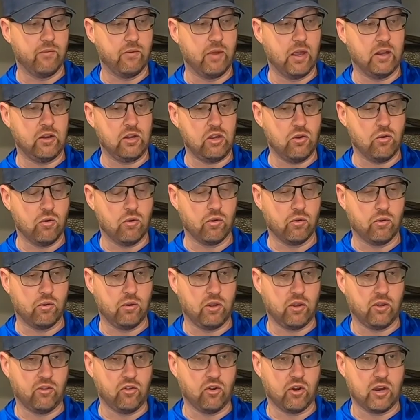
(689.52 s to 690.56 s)
And
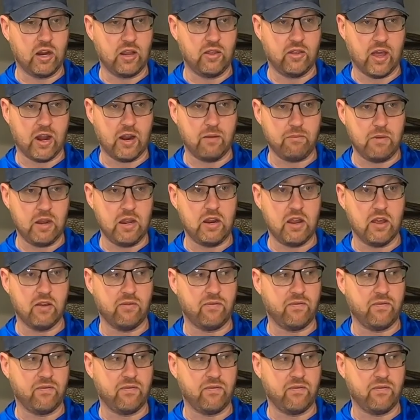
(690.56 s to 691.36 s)
because you're getting that immediate